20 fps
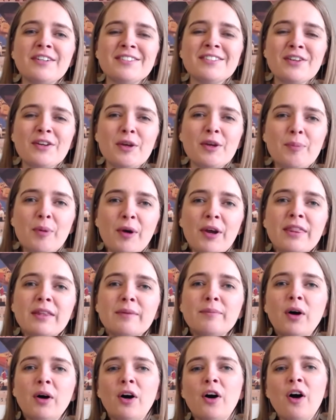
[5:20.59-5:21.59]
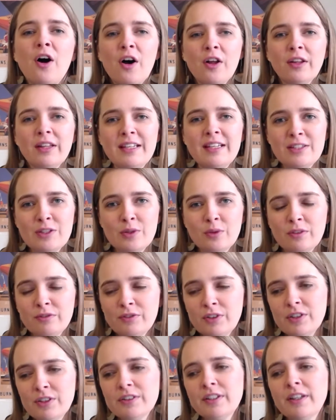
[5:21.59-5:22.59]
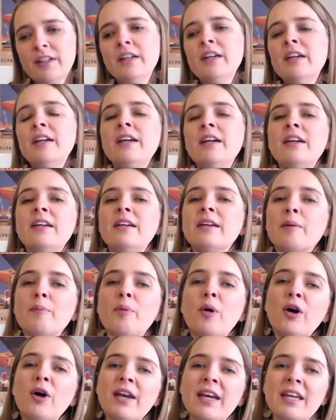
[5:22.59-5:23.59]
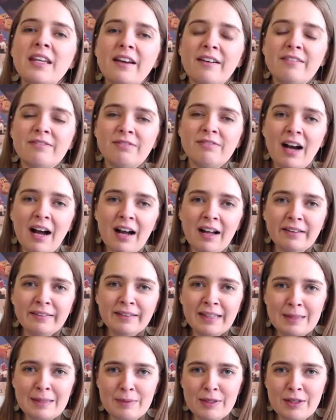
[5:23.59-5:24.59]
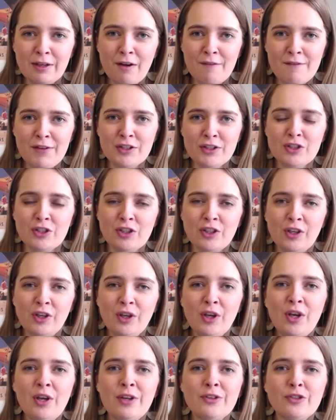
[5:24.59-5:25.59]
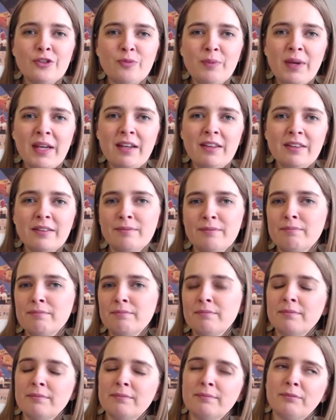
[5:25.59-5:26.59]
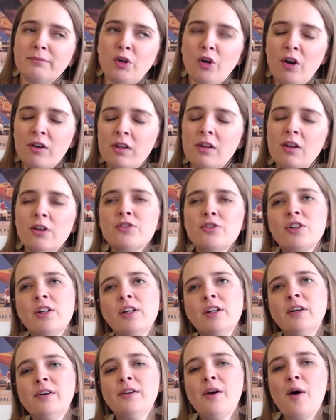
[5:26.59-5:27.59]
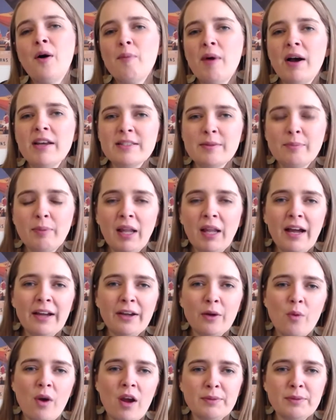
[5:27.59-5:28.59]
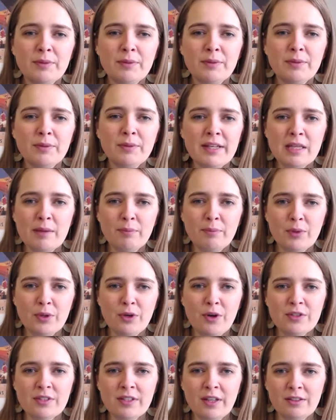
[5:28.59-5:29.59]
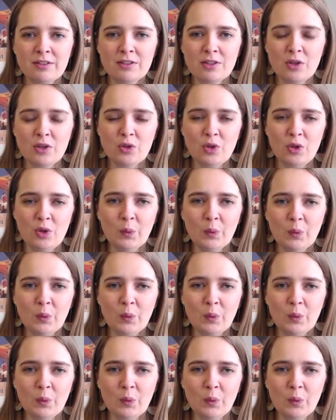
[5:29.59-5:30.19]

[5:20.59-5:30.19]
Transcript: So you're putting them all into a folder. You can put in a file naming convention to make them chronological or by supplier, whatever makes more sense to you.